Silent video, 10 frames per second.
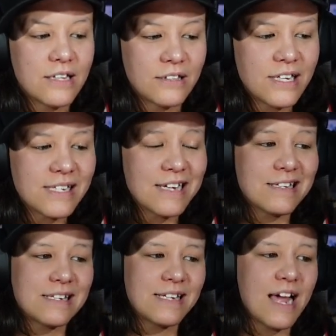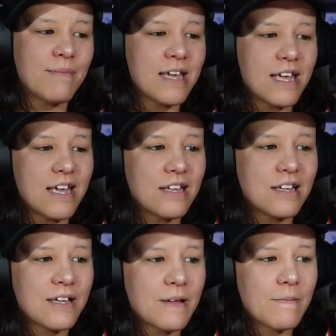Listen, Sammy,
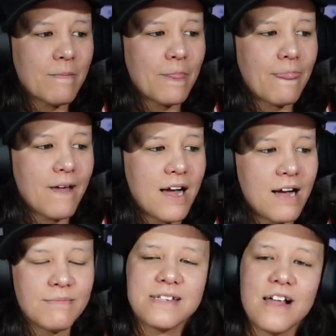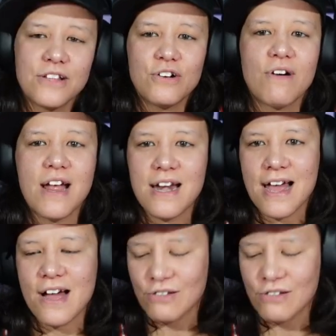I'm telling you right now,